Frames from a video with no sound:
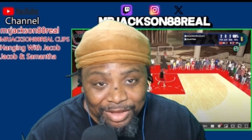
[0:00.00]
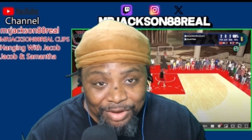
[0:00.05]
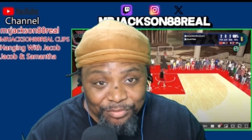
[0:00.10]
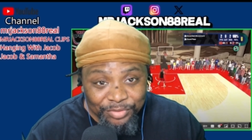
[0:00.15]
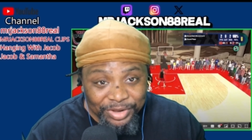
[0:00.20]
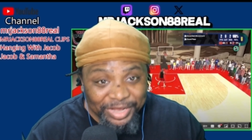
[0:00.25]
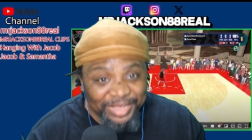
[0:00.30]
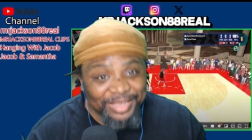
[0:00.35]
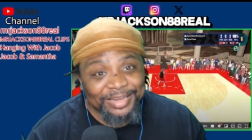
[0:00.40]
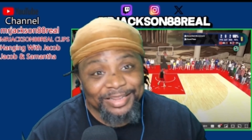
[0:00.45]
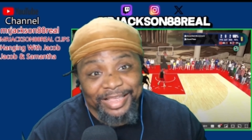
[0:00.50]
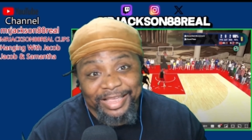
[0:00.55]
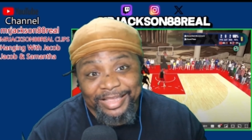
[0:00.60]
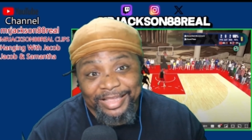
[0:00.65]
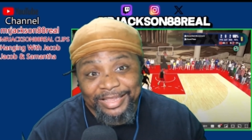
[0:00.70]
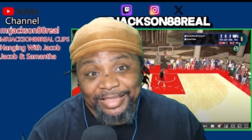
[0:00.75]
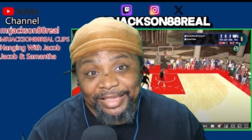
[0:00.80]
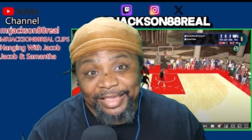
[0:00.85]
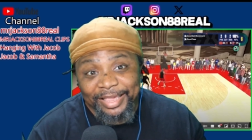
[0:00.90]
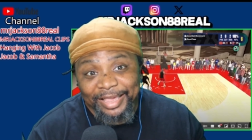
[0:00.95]
Well, that
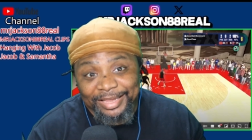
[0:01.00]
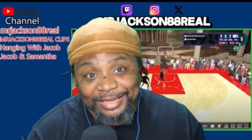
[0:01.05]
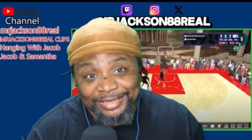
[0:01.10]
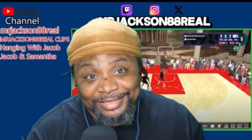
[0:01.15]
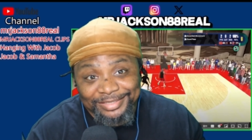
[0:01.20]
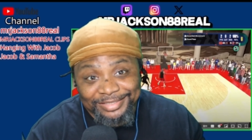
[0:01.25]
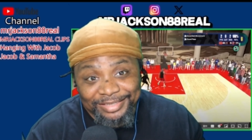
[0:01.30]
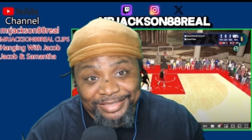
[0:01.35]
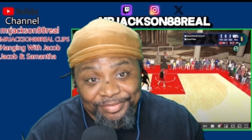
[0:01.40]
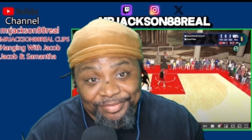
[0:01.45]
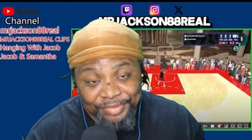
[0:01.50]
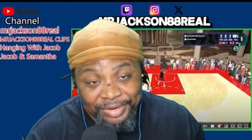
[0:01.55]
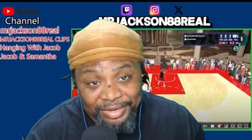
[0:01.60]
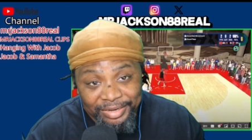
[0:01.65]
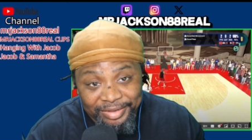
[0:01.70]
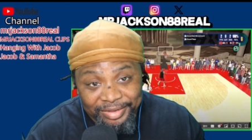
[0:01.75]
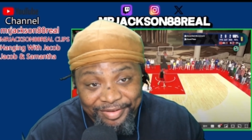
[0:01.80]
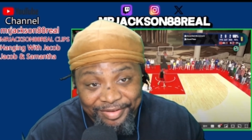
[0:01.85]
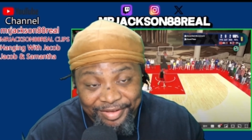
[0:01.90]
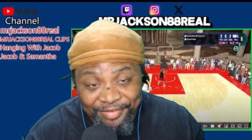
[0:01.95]
ain't the case. well,
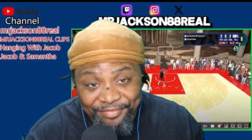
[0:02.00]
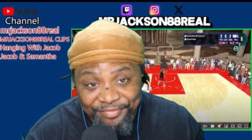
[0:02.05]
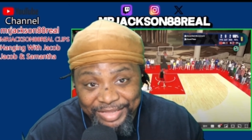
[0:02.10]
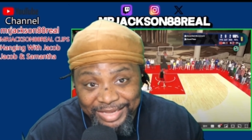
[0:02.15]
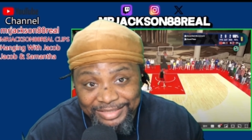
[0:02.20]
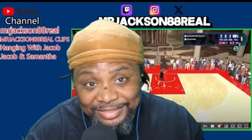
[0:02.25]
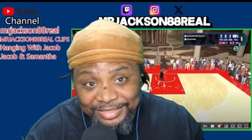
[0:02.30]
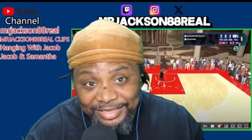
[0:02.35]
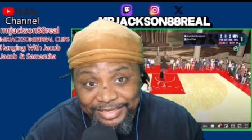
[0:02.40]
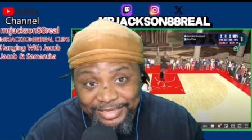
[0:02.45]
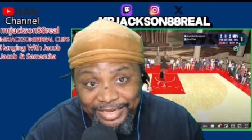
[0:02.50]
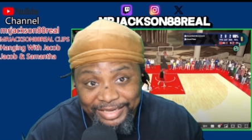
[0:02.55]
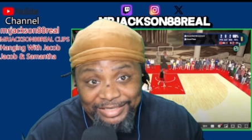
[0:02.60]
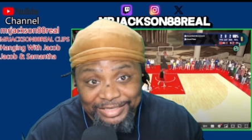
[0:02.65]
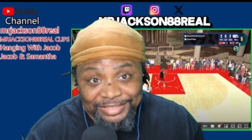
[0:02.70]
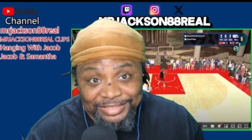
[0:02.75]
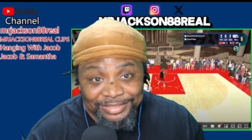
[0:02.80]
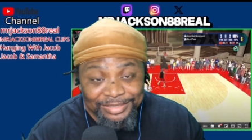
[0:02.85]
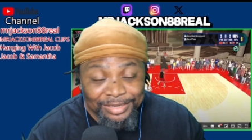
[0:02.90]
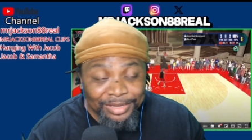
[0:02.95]
if that's the
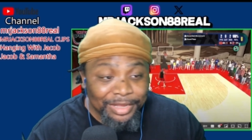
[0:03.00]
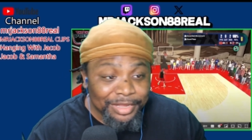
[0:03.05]
case,